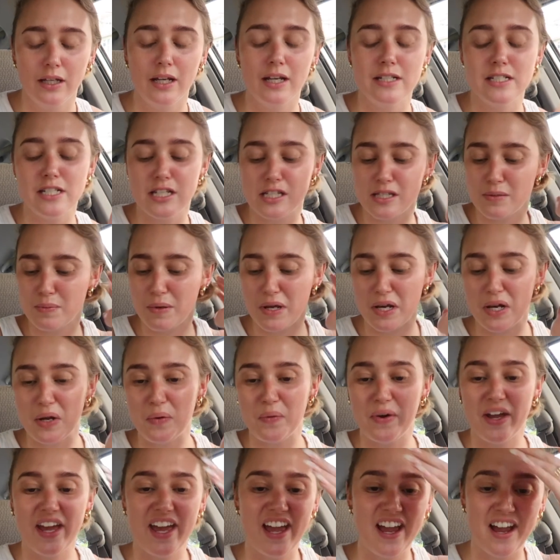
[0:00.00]

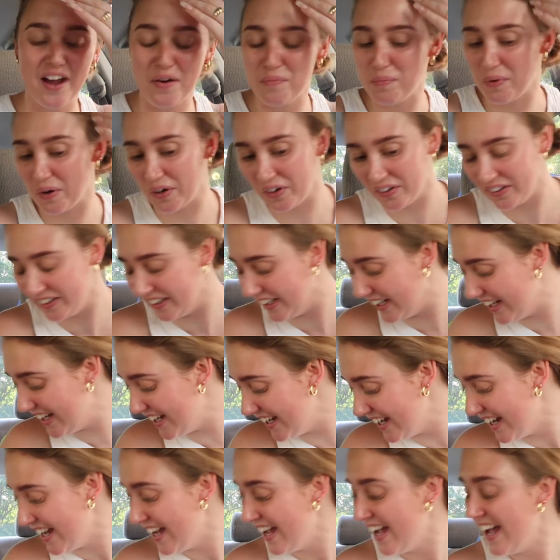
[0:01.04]
anticipating waking up
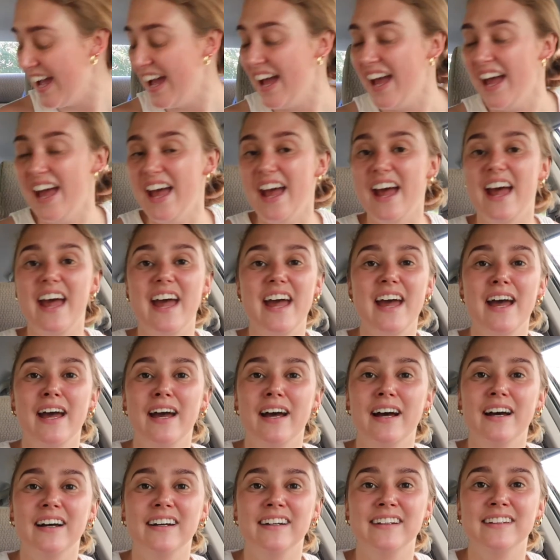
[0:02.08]
early.
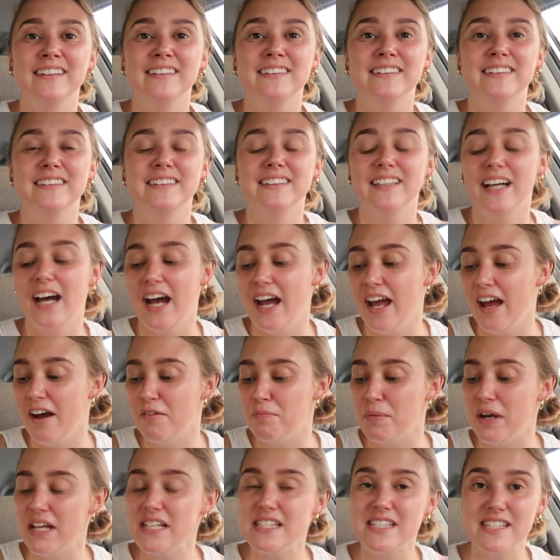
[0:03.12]
And I
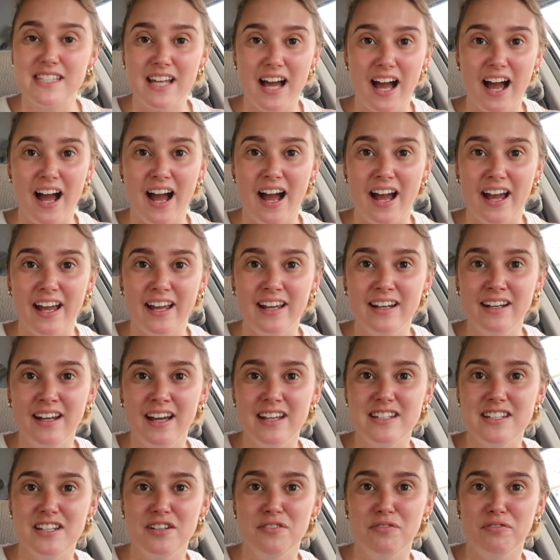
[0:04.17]
have my sign.
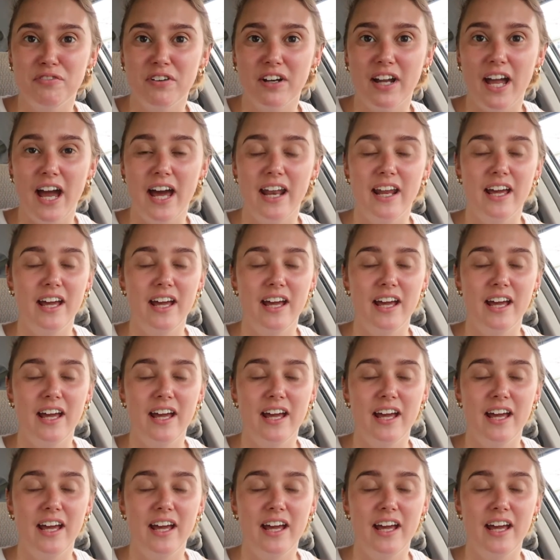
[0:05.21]
I didn't forget